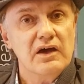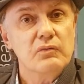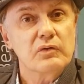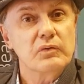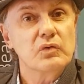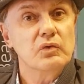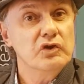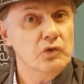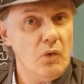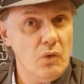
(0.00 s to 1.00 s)
what we call
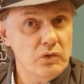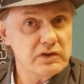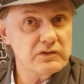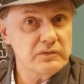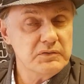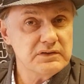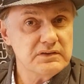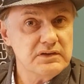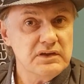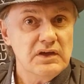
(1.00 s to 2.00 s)
an audit
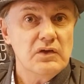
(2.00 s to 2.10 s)
committee,